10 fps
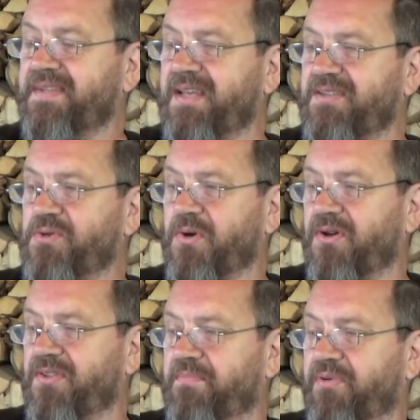And you
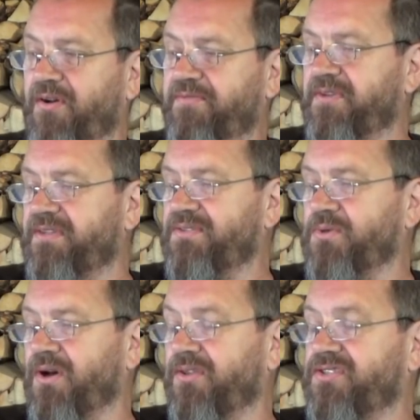are the prophet,
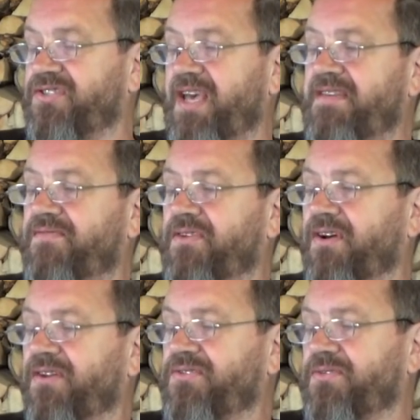you are the savior,
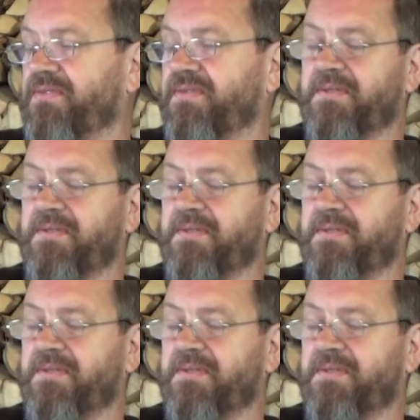aren't you?